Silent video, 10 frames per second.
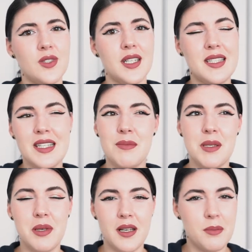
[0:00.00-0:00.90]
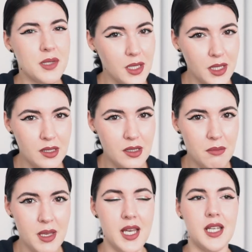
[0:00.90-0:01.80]
That seems a bit absurd to
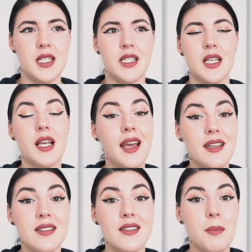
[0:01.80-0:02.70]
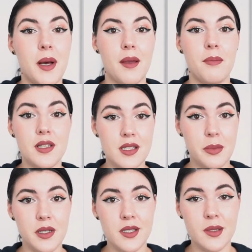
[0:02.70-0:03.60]
me and is against my
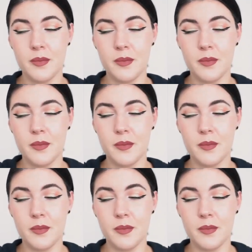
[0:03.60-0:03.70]
principles.